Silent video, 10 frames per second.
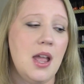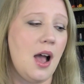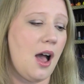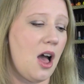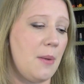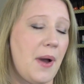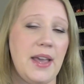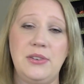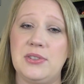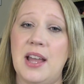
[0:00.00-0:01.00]

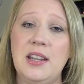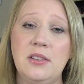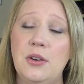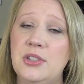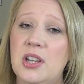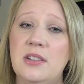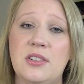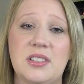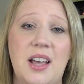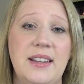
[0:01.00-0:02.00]
I use any lotion,
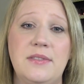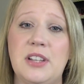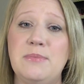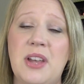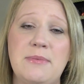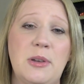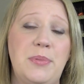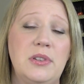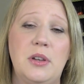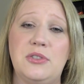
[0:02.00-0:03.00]
just kind of, sometimes I'll
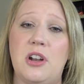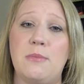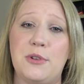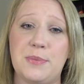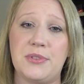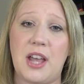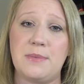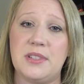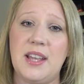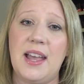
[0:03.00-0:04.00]
put lotion on multiple
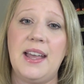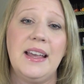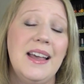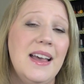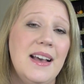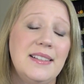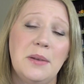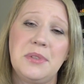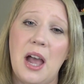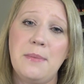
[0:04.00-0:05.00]
times a day.
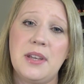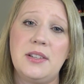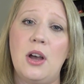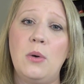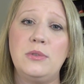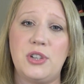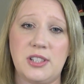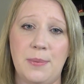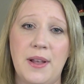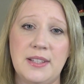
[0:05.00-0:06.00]
Sometimes I don't, just
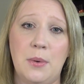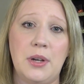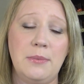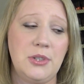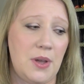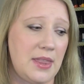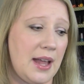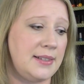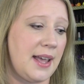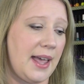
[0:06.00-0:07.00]
depends on what I'm doing
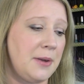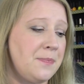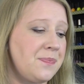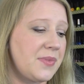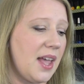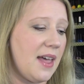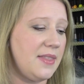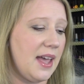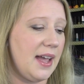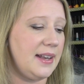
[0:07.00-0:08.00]
that day. And
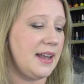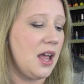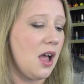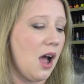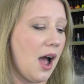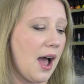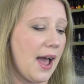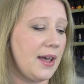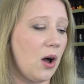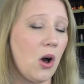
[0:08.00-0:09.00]
then
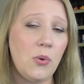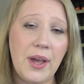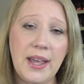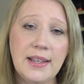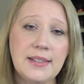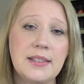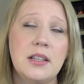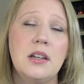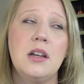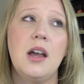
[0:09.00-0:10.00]
I always,
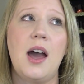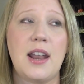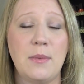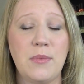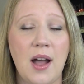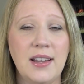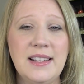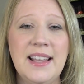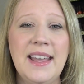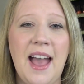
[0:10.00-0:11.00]
and I'm not going
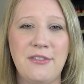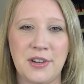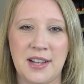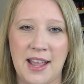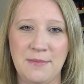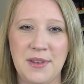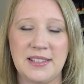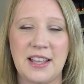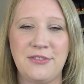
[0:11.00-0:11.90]
to say every night because I